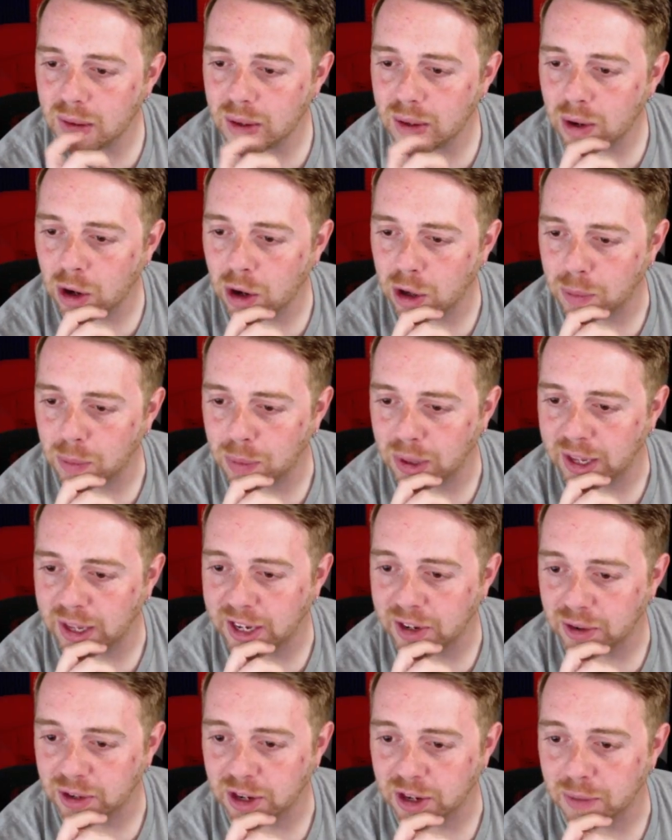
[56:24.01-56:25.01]
On a
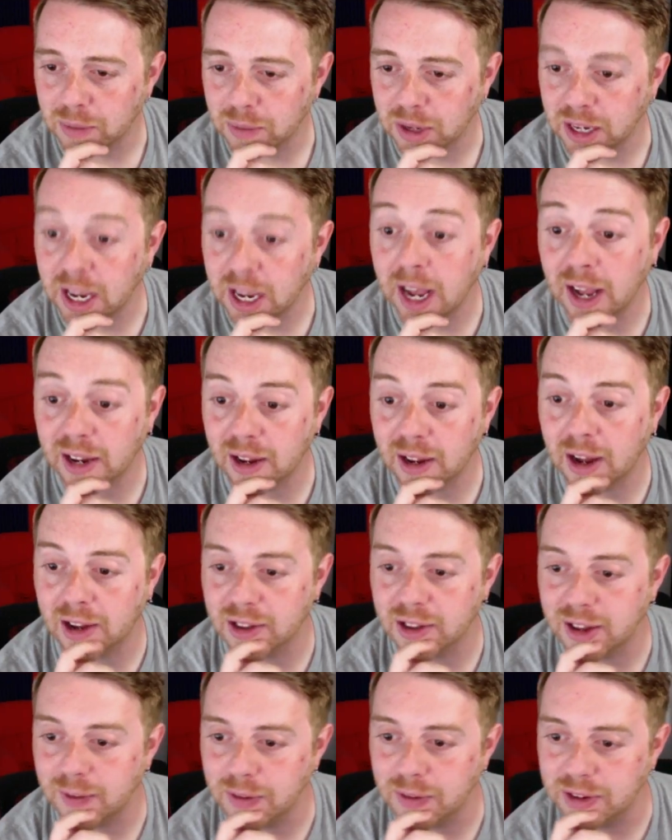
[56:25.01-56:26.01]
plane or something. Yeah, I
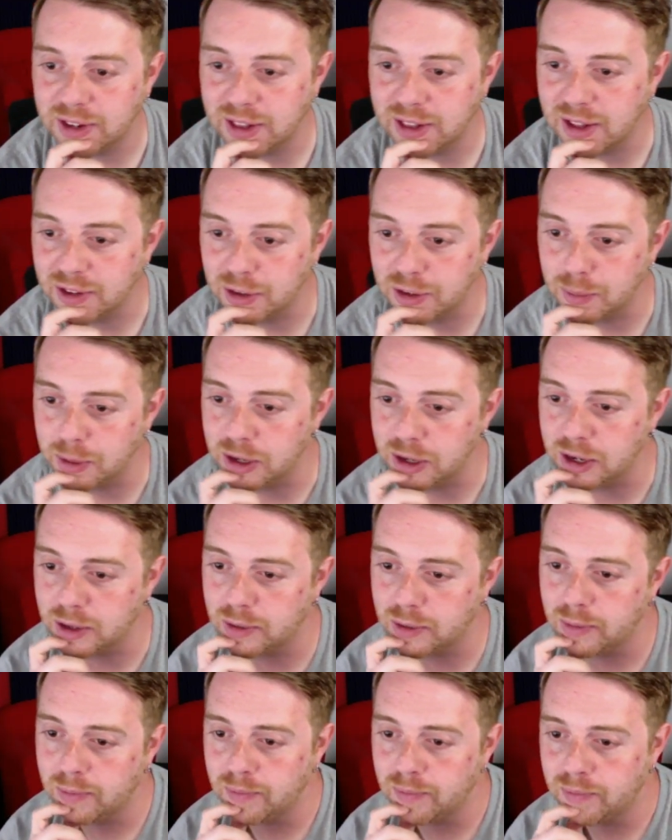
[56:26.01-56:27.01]
could definitely see that, Super Nick.
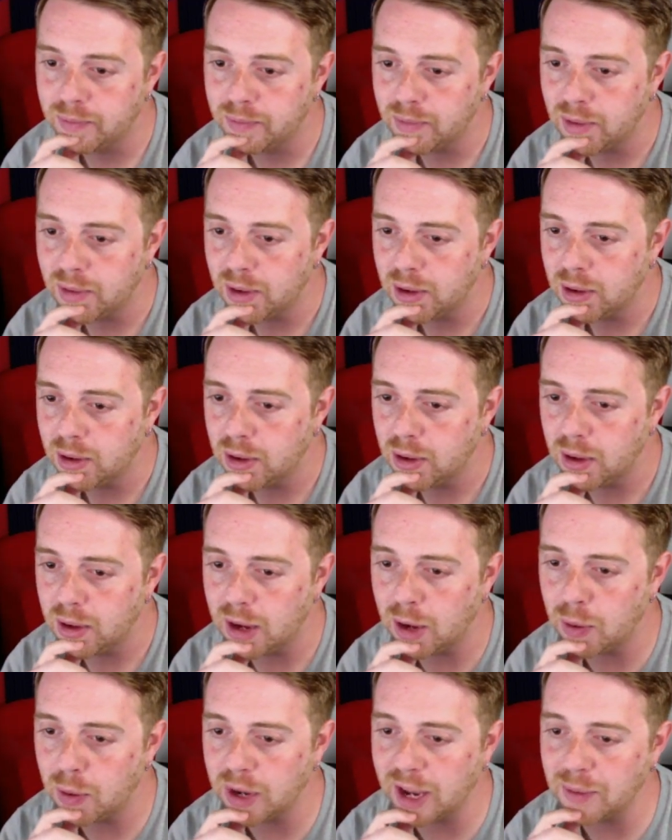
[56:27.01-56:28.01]

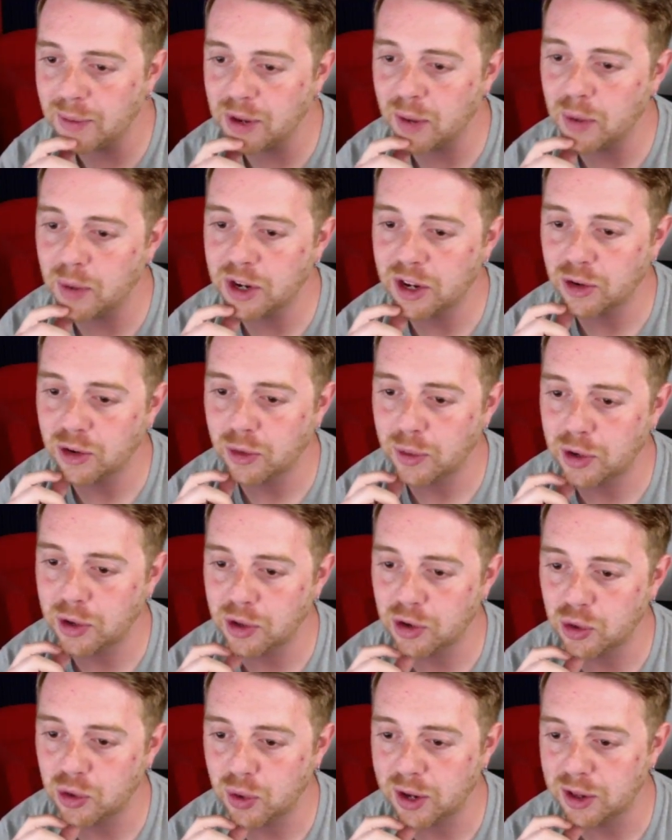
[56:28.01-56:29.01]
L1 Games, I want to contribute to
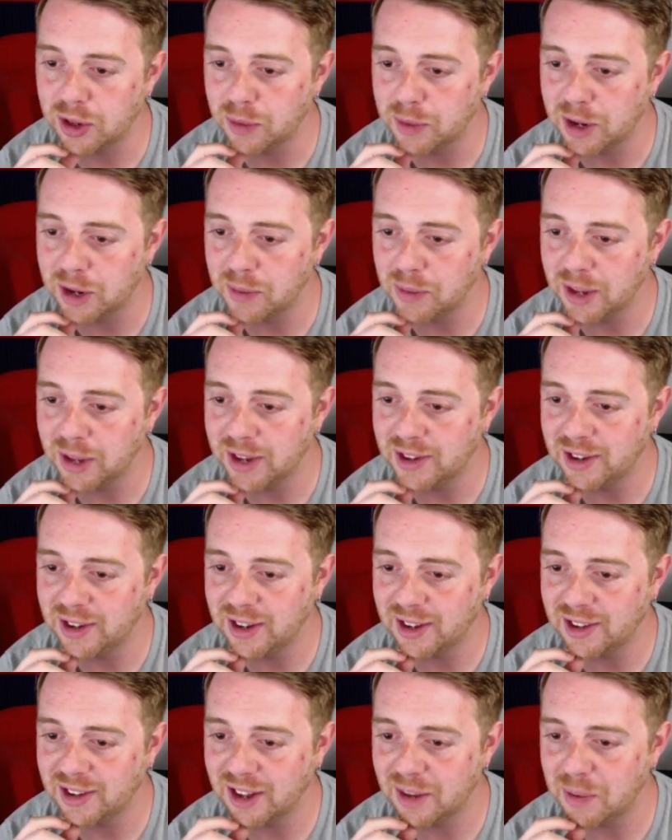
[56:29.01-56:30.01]
the trailer, but I'm lazy.
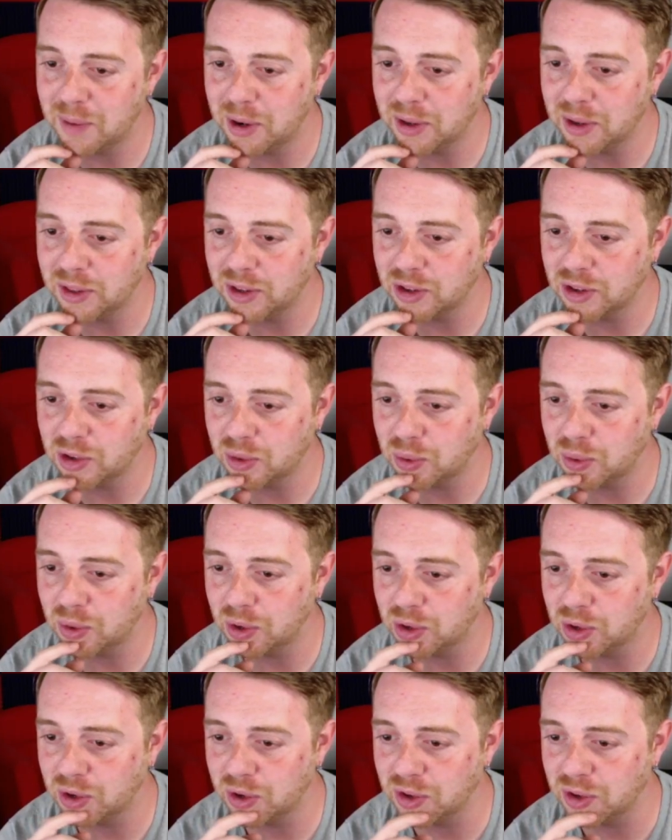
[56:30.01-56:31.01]
Next time you're at the
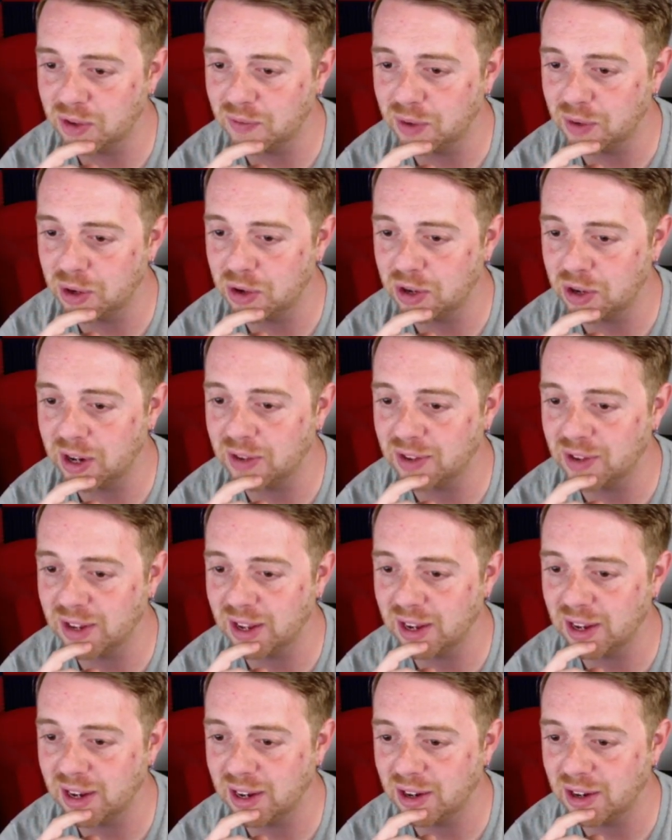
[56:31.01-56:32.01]
store, shoot some footage, and I'll
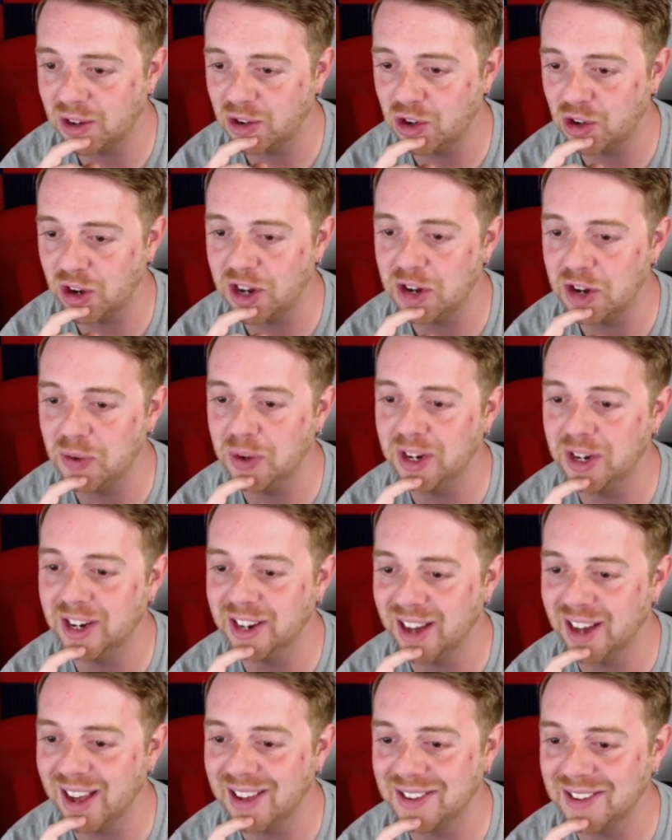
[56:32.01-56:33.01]
say genuine
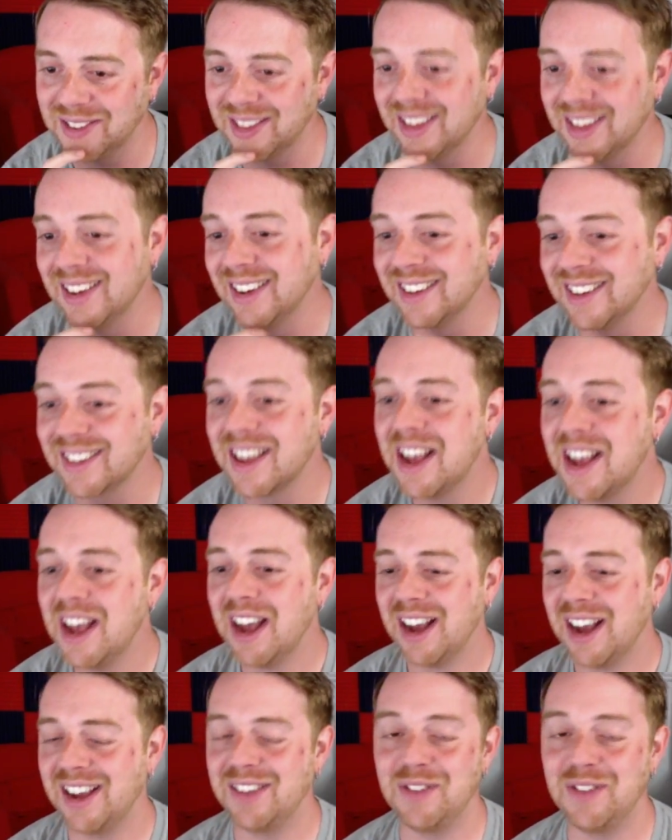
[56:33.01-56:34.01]
nice things.
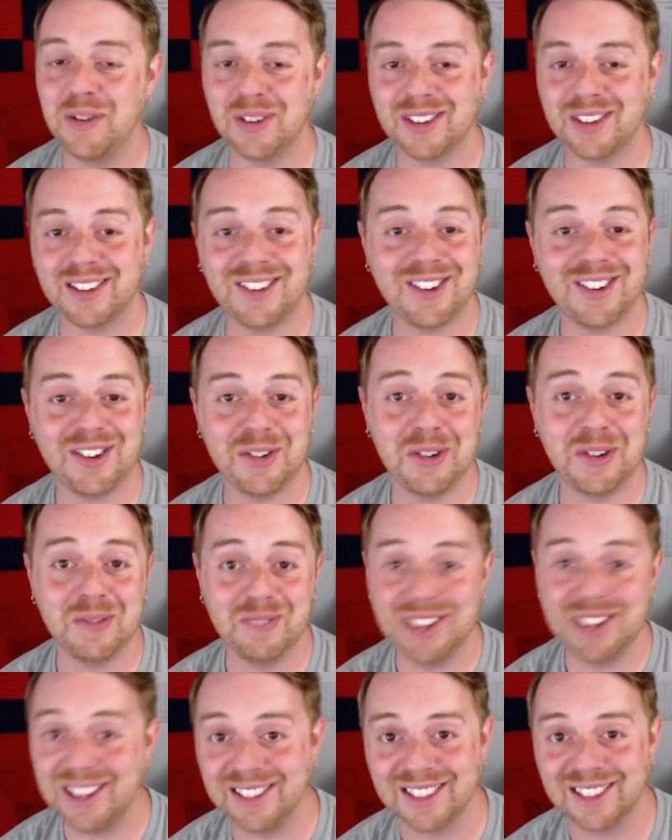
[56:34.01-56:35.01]
If you want to say genuine
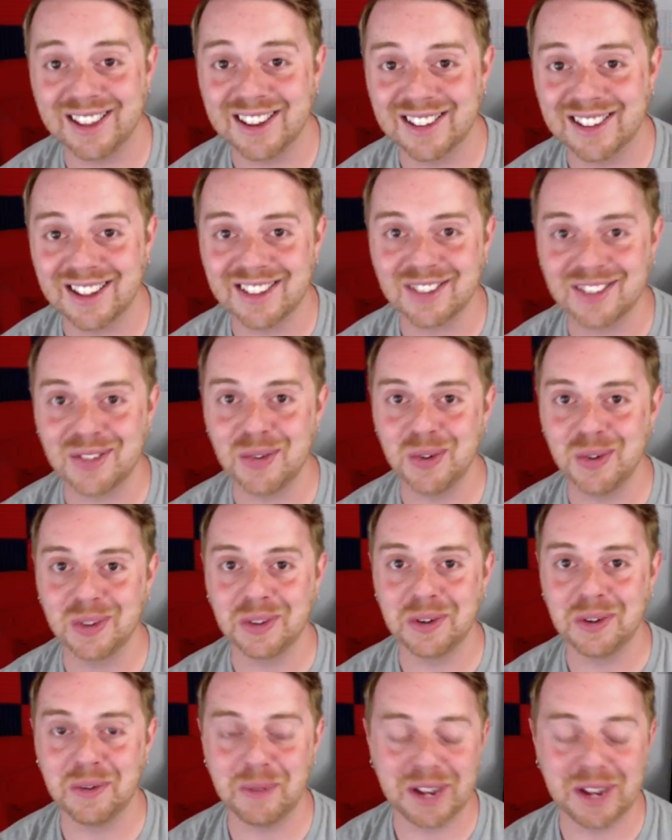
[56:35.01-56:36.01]
mean things, that's cool
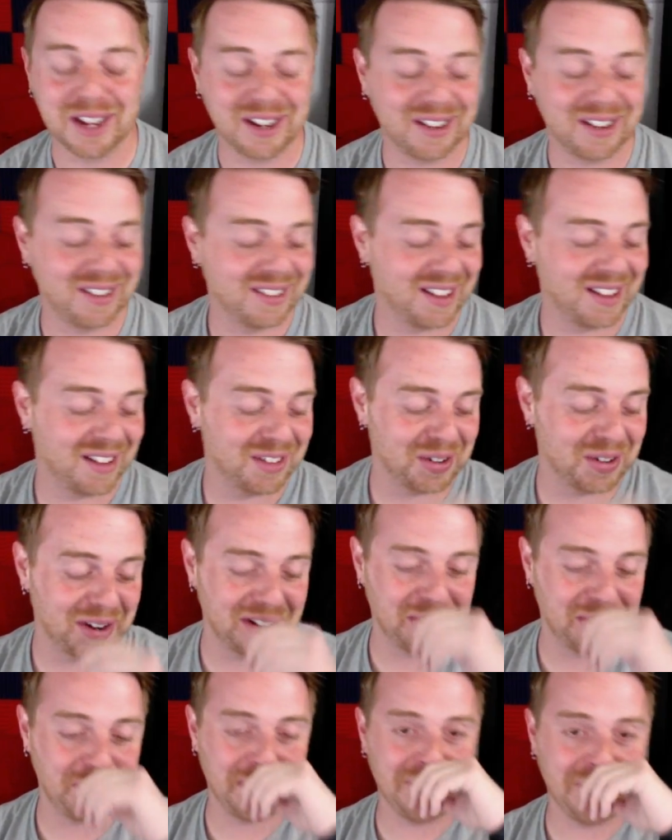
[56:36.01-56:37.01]
too, man. I'll try to
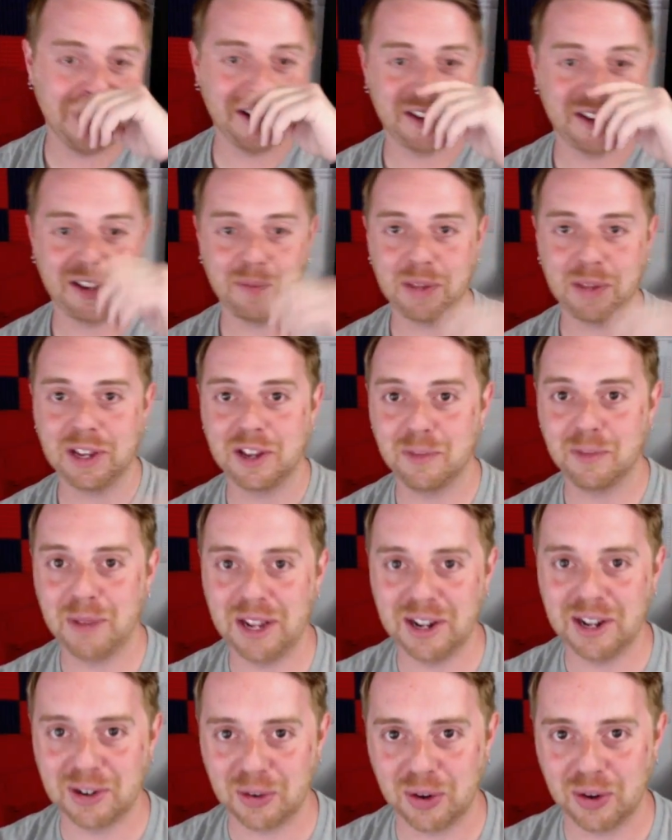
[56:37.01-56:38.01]
spin it into something
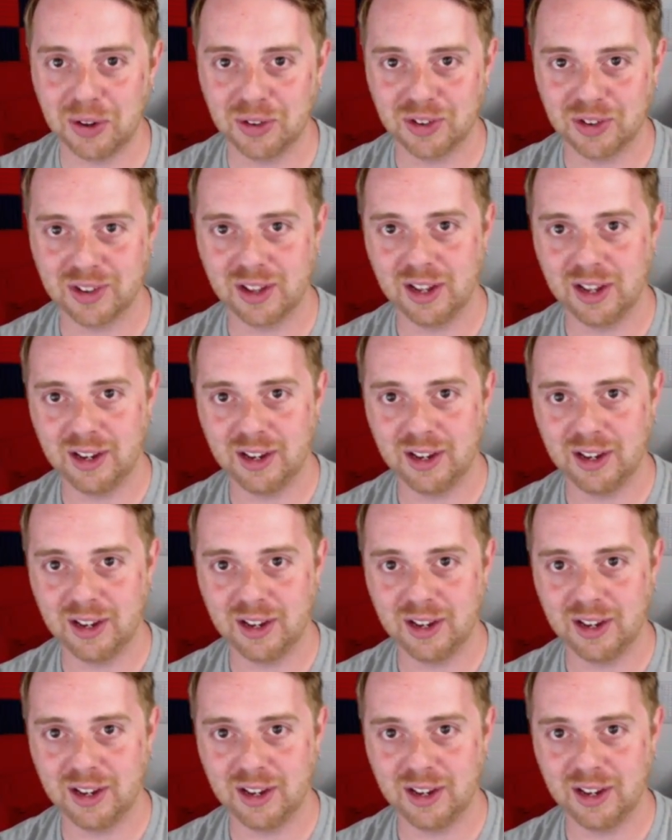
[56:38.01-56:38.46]
comedic, or I'll just